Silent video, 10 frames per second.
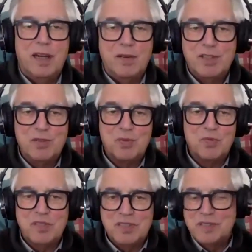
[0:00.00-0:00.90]
It just
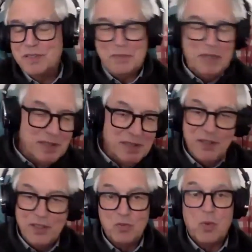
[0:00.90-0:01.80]

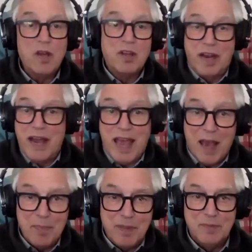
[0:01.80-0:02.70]
it just wasn't going to
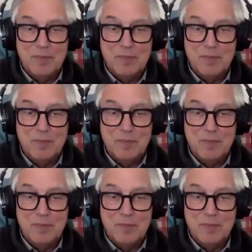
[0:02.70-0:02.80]
happen.